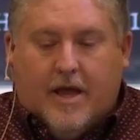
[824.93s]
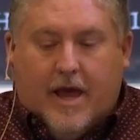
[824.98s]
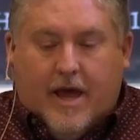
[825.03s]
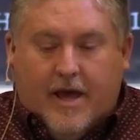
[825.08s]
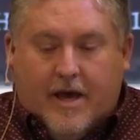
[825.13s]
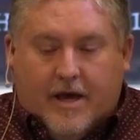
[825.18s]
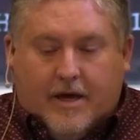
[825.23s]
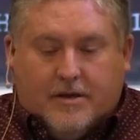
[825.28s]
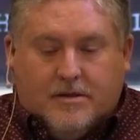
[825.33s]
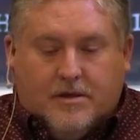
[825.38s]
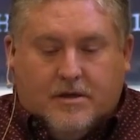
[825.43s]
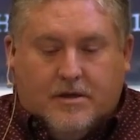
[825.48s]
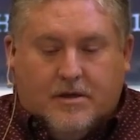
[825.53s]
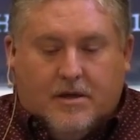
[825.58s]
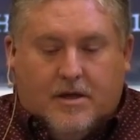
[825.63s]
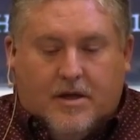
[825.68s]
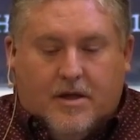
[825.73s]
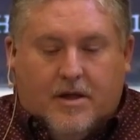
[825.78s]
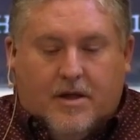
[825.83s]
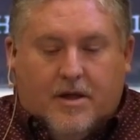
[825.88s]
And
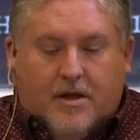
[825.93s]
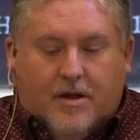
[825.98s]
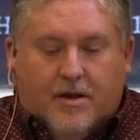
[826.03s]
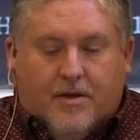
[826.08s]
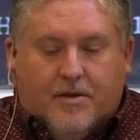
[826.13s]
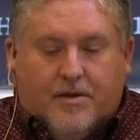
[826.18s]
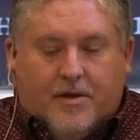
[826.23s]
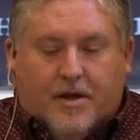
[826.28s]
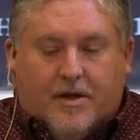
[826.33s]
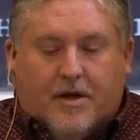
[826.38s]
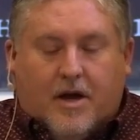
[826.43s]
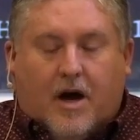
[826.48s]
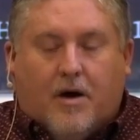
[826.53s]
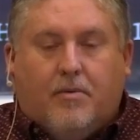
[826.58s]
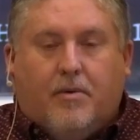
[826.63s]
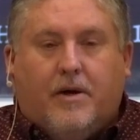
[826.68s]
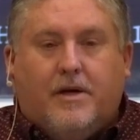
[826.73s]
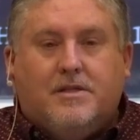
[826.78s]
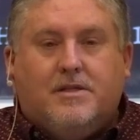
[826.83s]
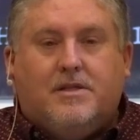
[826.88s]
that
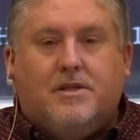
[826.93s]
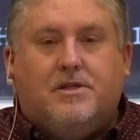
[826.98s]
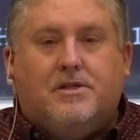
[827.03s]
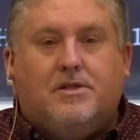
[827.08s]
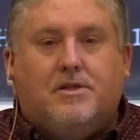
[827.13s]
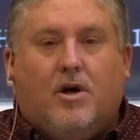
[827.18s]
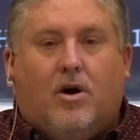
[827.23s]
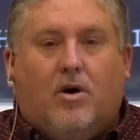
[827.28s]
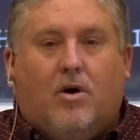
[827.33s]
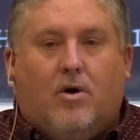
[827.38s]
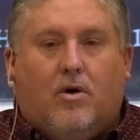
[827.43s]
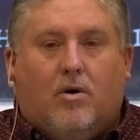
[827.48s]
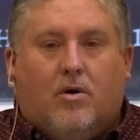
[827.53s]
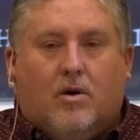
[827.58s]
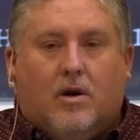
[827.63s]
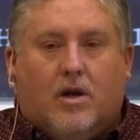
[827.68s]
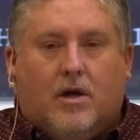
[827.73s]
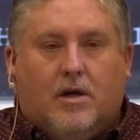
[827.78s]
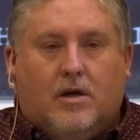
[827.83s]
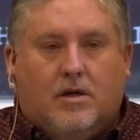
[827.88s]
Yahweh is the
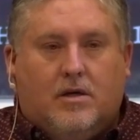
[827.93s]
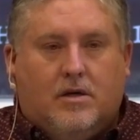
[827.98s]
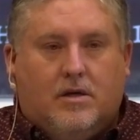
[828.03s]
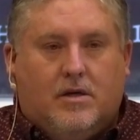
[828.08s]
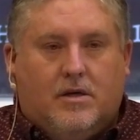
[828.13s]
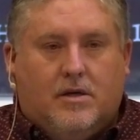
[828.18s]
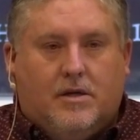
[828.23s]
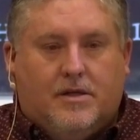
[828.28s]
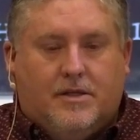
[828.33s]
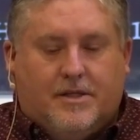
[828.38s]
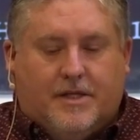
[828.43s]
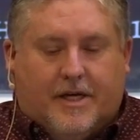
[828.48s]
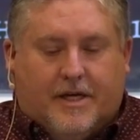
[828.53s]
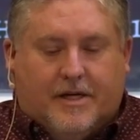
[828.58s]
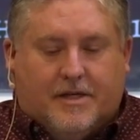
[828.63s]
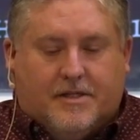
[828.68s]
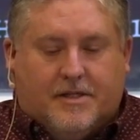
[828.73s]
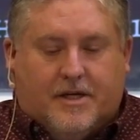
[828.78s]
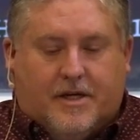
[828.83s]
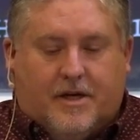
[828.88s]
sole
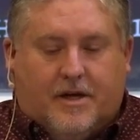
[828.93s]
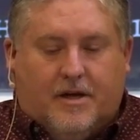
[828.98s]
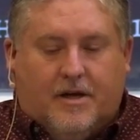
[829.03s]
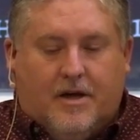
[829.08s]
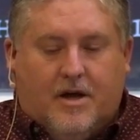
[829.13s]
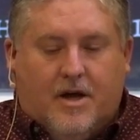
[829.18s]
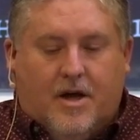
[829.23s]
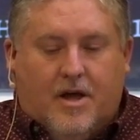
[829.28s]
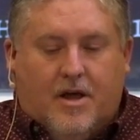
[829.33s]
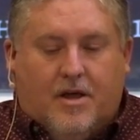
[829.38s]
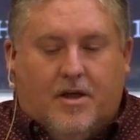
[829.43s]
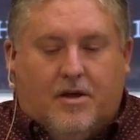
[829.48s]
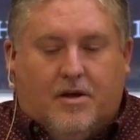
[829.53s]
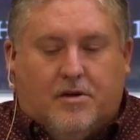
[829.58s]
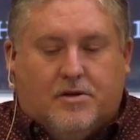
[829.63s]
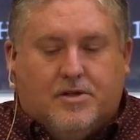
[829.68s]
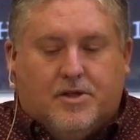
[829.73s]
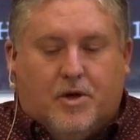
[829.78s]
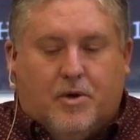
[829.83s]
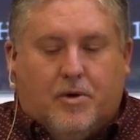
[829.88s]
deity.
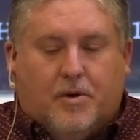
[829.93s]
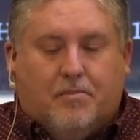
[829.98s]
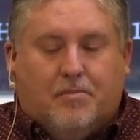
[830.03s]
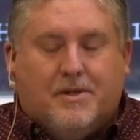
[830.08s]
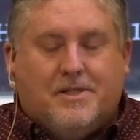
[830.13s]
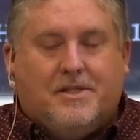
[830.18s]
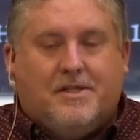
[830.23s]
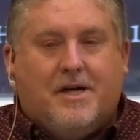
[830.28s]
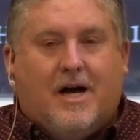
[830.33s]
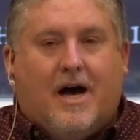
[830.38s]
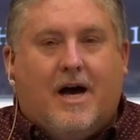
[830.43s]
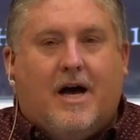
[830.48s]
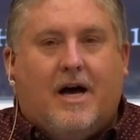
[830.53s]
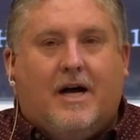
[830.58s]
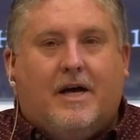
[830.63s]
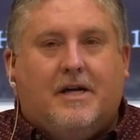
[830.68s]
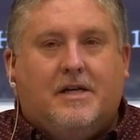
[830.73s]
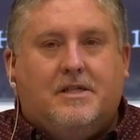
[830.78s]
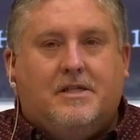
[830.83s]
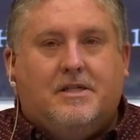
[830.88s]
There's no one
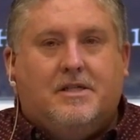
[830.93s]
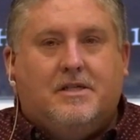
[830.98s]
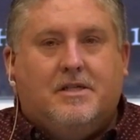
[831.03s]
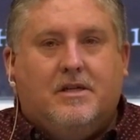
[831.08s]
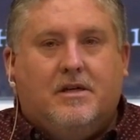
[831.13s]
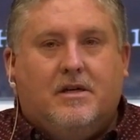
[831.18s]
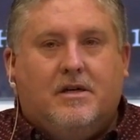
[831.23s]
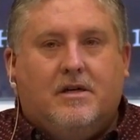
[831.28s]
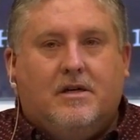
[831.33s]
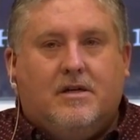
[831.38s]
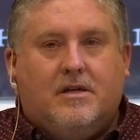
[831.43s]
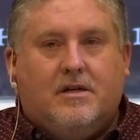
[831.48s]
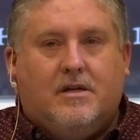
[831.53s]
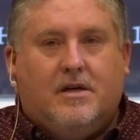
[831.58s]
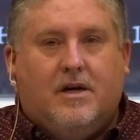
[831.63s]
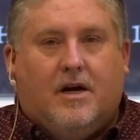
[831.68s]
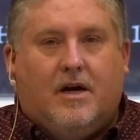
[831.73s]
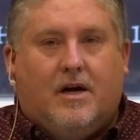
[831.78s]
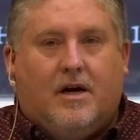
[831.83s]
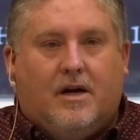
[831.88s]
besides
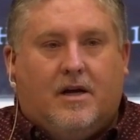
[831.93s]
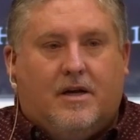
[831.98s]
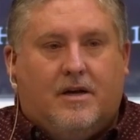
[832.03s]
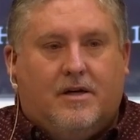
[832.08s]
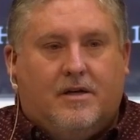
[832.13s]
God.